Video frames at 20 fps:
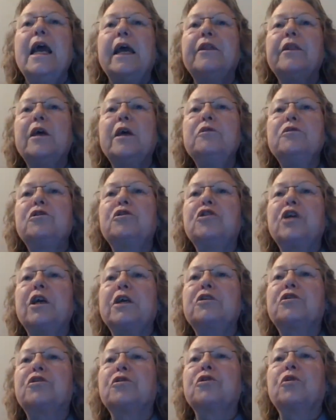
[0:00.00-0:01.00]
And those
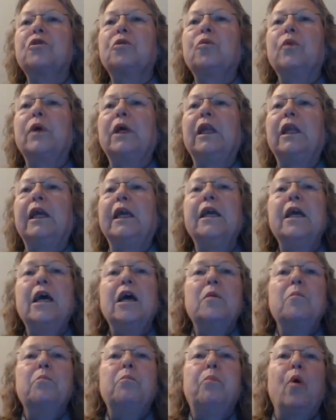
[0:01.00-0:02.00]
gestures are really
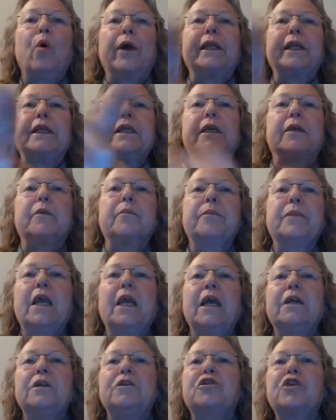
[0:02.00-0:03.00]
pointing,
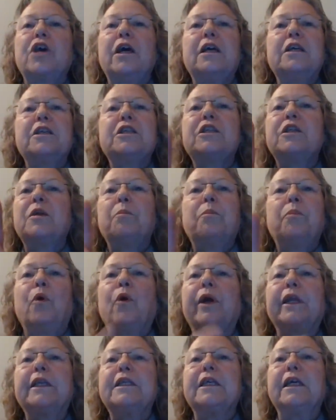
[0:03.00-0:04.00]
just
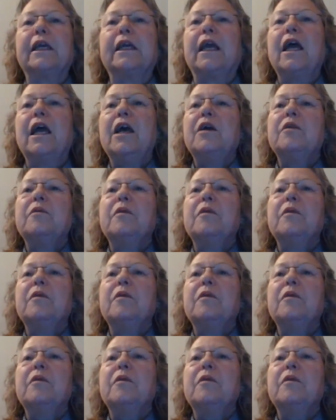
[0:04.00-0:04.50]
pointing.